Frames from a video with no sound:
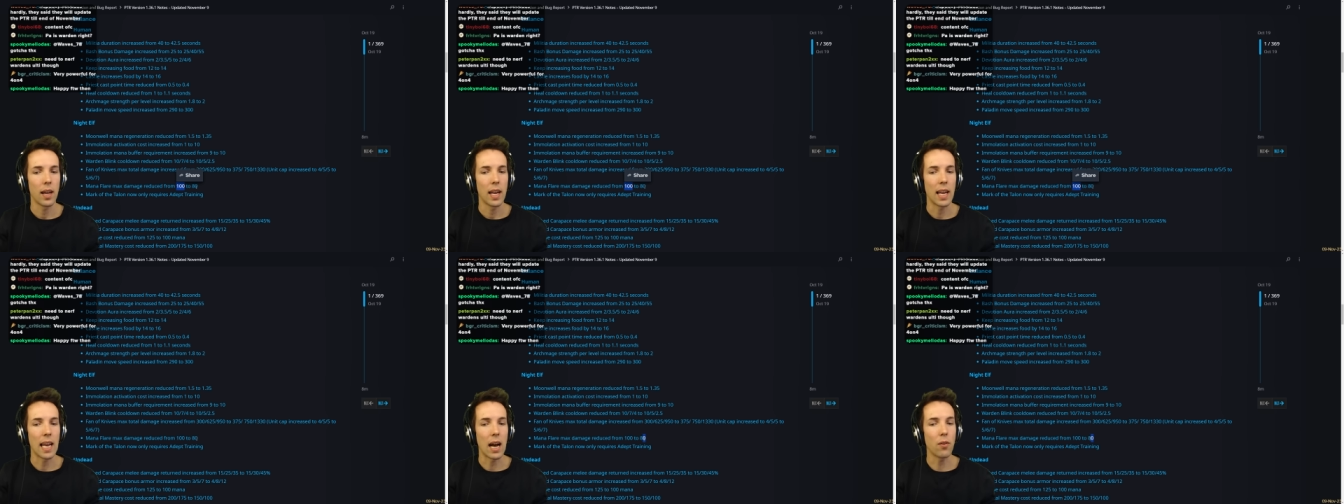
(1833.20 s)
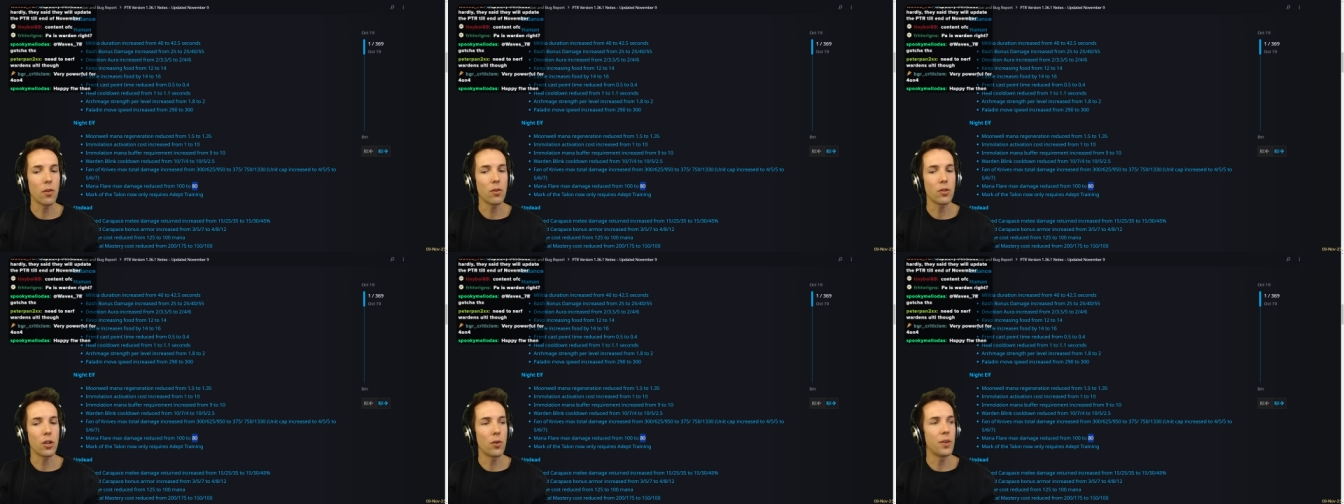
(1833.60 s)
Now
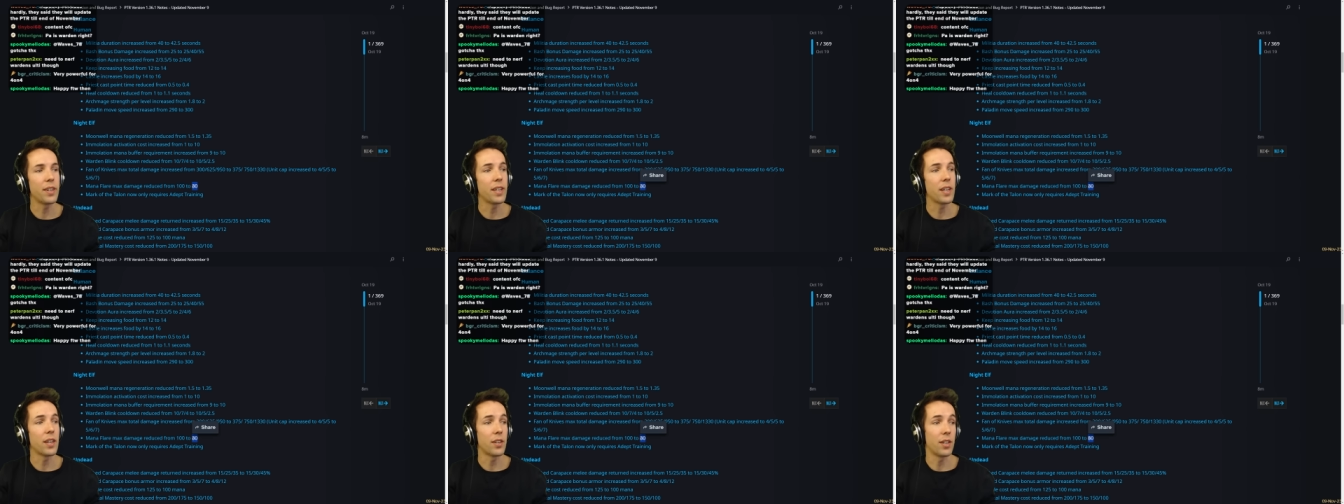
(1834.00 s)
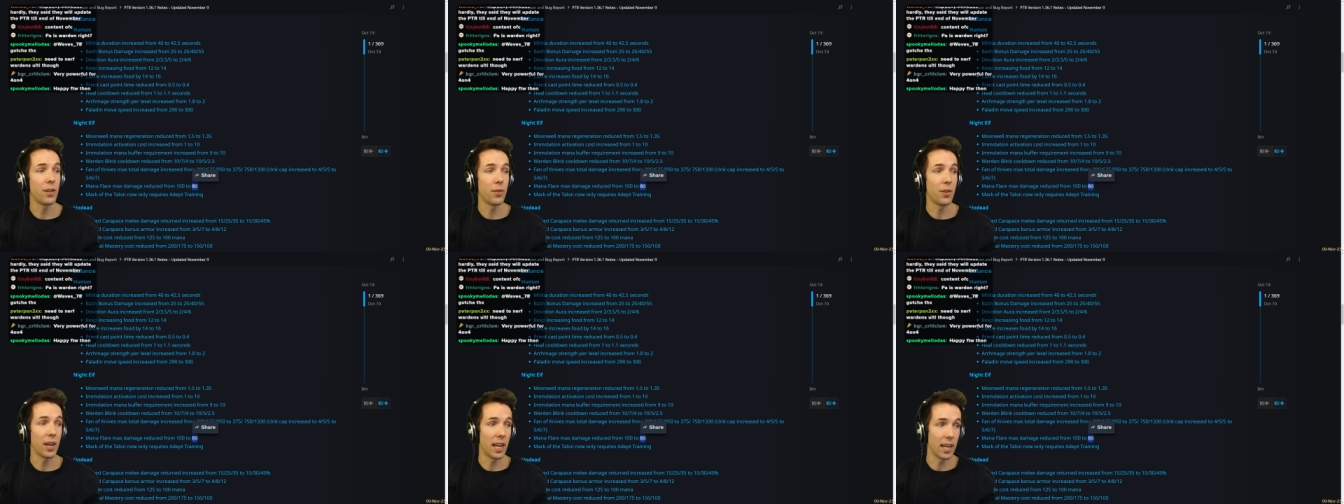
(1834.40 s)
those are only going to
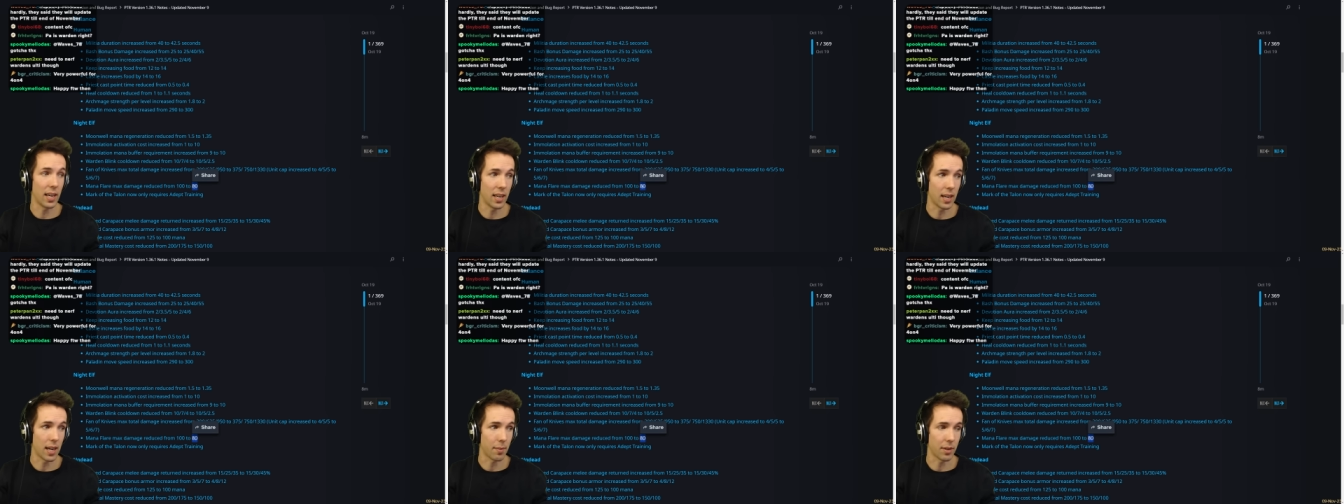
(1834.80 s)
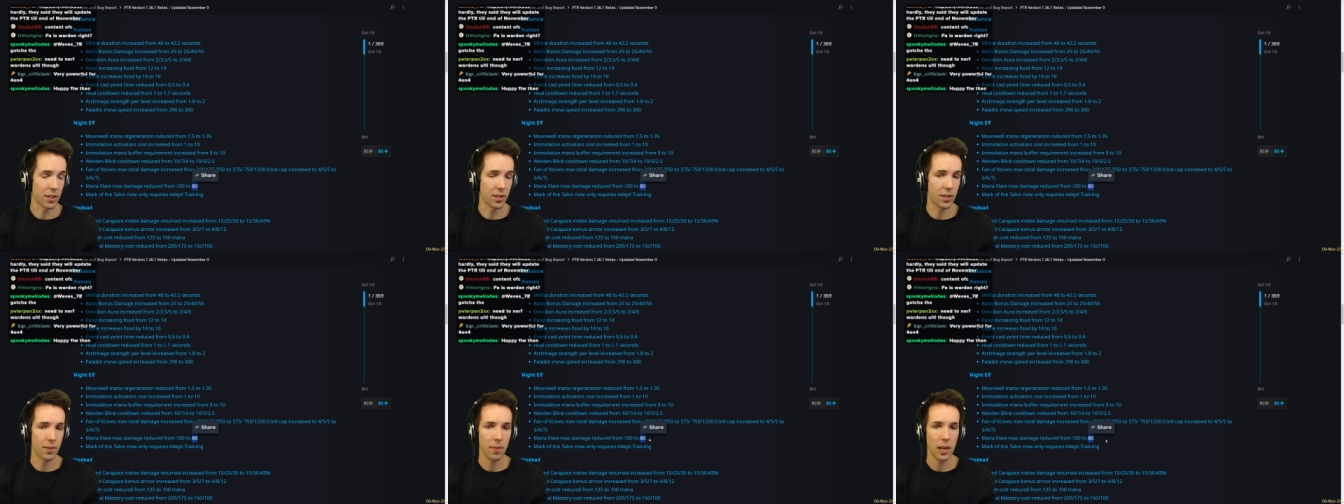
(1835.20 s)
deal 80
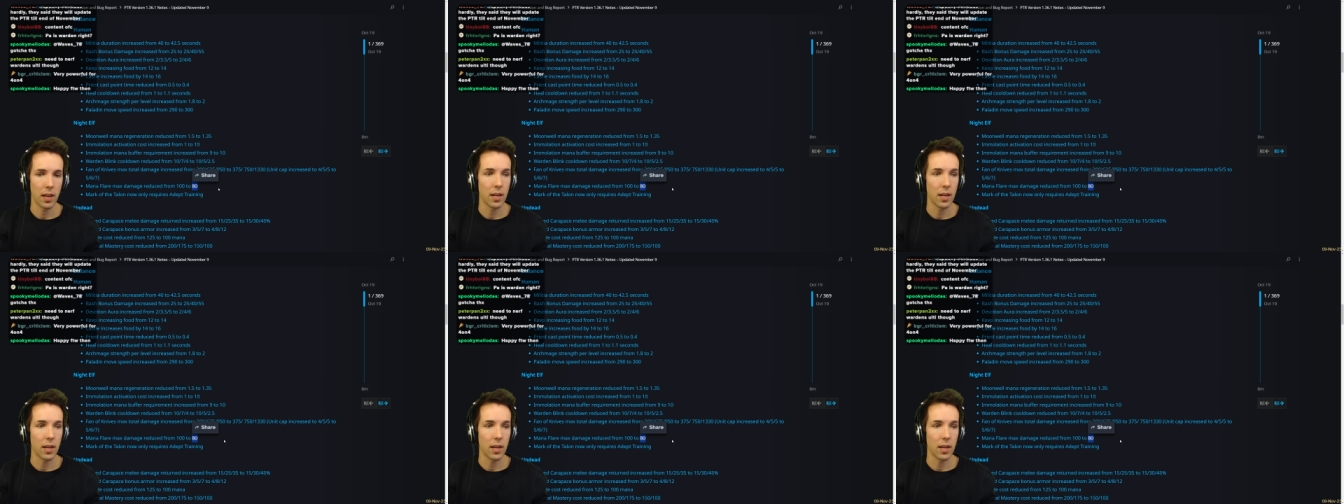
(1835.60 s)
damage.